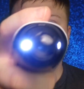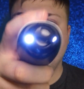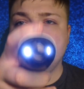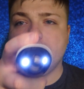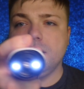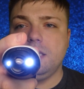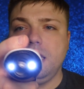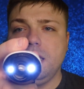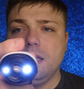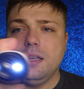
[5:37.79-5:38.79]
As you can
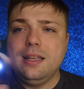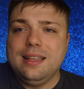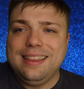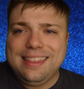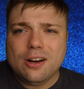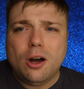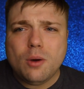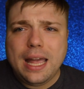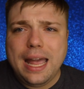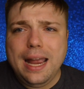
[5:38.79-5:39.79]
see, they're
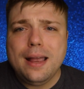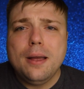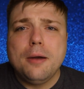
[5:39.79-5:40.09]
okay,